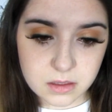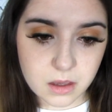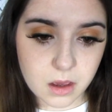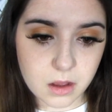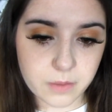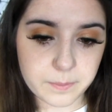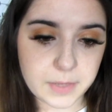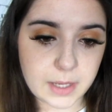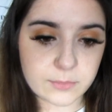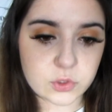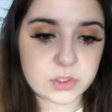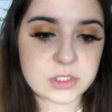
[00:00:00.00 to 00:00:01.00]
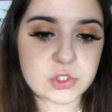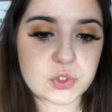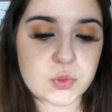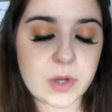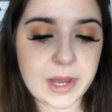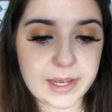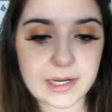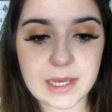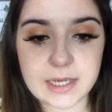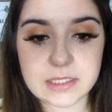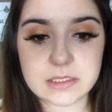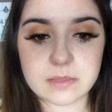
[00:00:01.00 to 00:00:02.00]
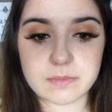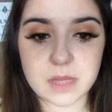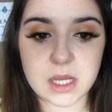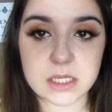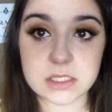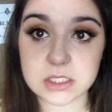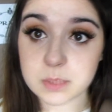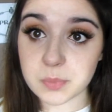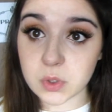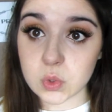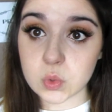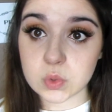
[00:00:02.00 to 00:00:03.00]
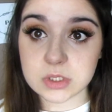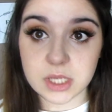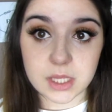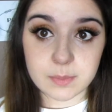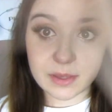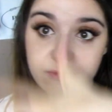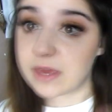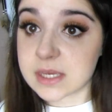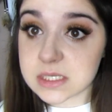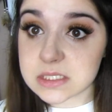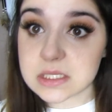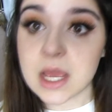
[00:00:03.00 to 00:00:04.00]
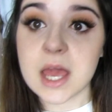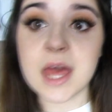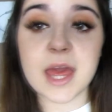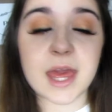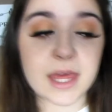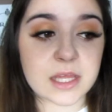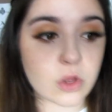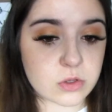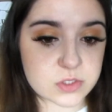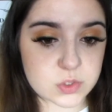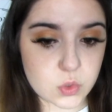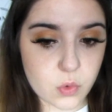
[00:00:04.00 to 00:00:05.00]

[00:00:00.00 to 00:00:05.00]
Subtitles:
I'm going to highlight my cheekbone and my face, and also